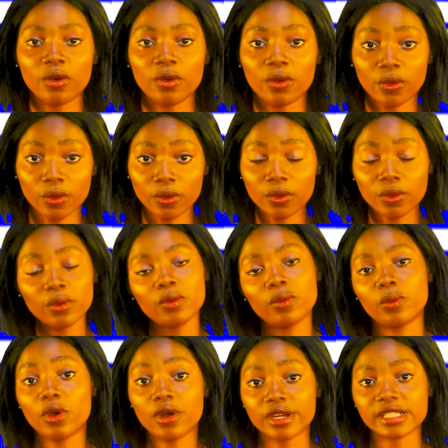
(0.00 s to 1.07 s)
who
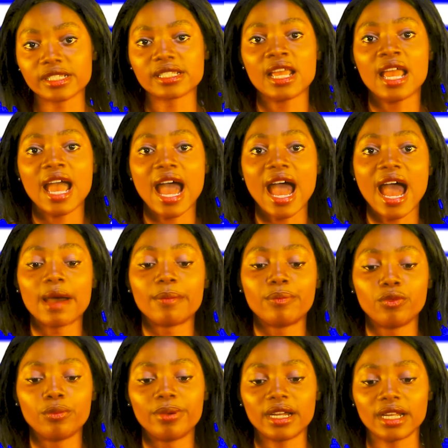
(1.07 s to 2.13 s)
was
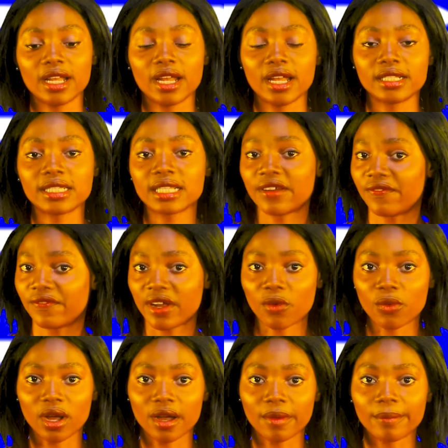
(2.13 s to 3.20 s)
Abubakar
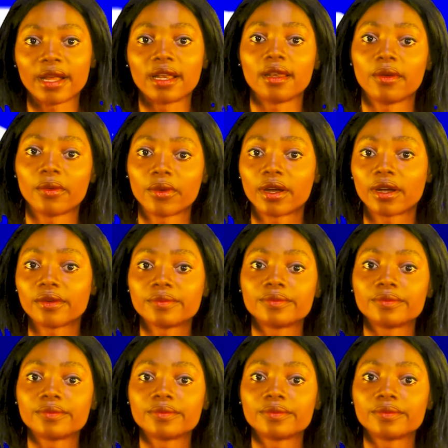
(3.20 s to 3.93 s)
Tafawa Balewa.